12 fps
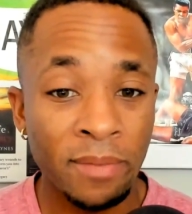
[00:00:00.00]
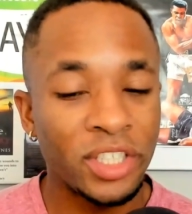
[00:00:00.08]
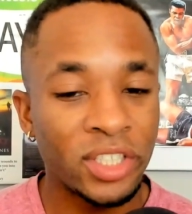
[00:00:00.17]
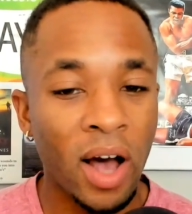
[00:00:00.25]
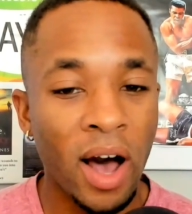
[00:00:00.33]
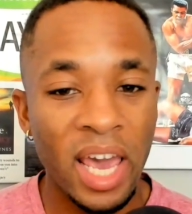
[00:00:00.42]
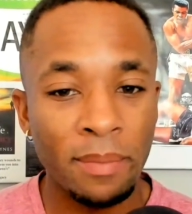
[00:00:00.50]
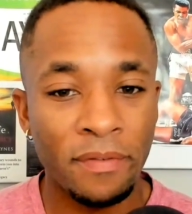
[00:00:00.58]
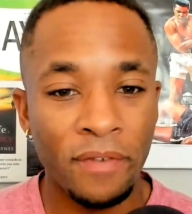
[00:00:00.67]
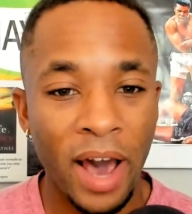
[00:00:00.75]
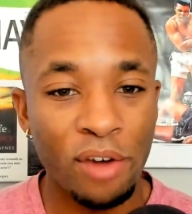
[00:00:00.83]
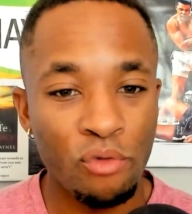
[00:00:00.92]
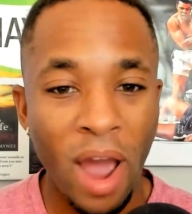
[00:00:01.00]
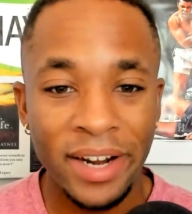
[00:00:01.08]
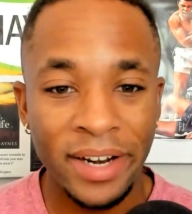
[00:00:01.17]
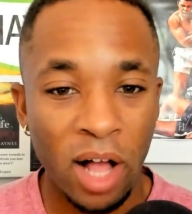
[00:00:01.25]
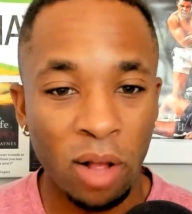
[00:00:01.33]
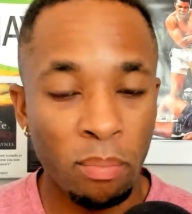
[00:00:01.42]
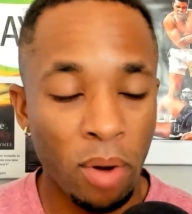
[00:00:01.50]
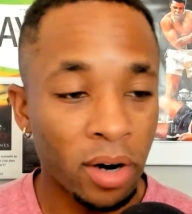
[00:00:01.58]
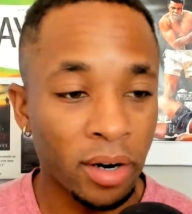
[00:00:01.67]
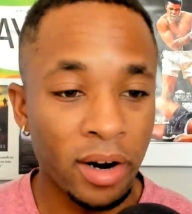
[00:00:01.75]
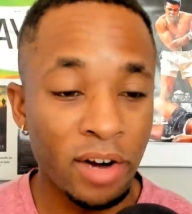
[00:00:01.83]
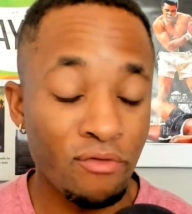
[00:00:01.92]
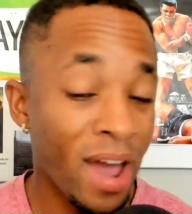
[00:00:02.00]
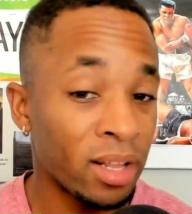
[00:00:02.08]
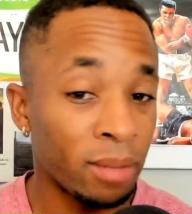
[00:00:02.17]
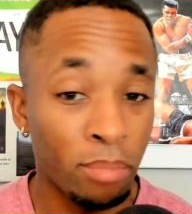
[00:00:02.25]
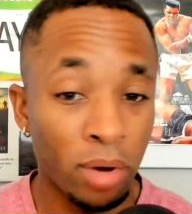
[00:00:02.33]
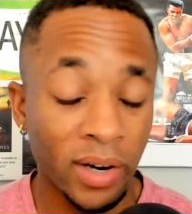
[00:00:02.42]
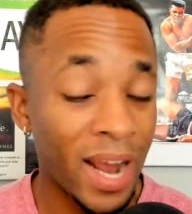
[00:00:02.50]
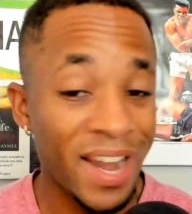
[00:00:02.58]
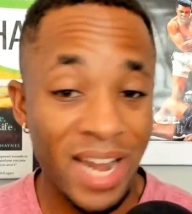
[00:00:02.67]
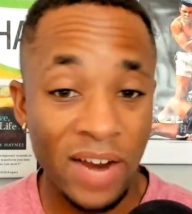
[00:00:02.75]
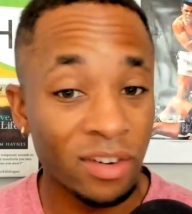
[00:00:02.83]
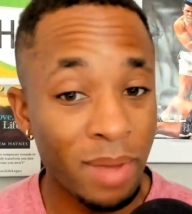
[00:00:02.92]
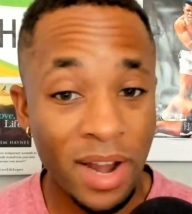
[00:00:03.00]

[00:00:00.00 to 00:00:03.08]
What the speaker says: We saw him fight Rydell Booker, and Rydell Booker had never